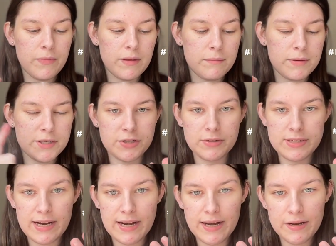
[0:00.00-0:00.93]

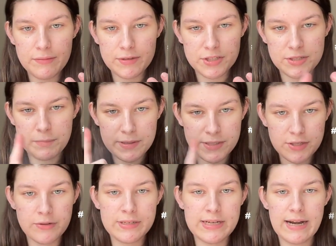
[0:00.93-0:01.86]
pituitary, which is a
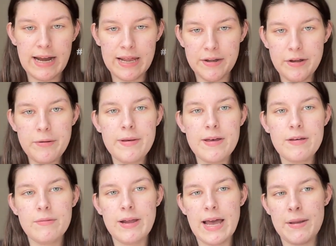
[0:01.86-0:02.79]
pituitary
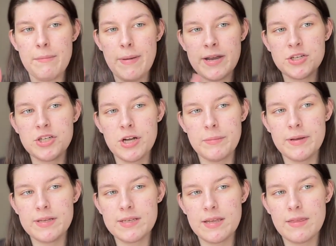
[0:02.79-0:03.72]
adenoma. We had
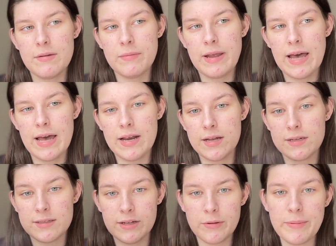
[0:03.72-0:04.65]
meningiomas, and then we had a
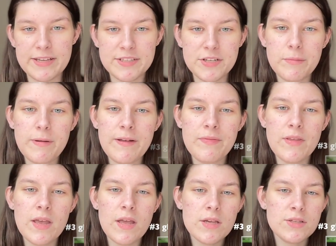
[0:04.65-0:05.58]
glioblastoma.
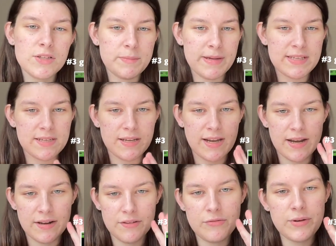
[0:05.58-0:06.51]
So it's basically kind
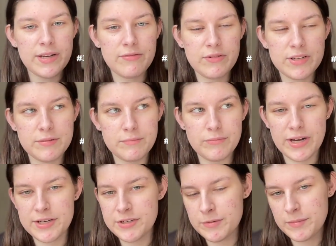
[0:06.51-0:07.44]
of three different
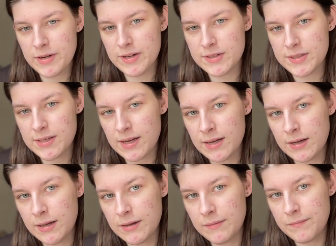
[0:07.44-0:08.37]
brain tumors
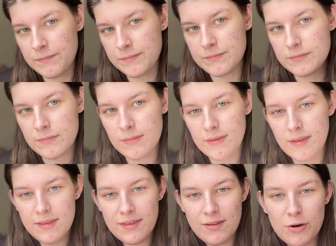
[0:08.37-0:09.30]

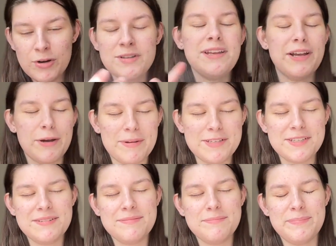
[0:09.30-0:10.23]
or gliomas,
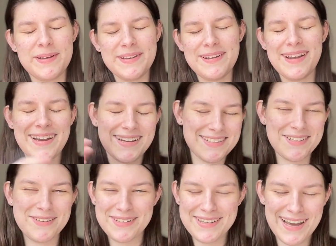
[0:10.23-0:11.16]
but I guess you
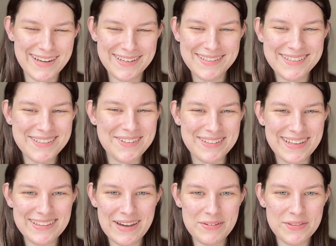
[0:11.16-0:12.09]
could kind of correlate
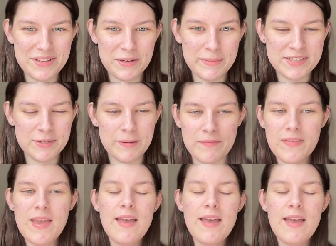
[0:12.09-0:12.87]
that with glioblastoma.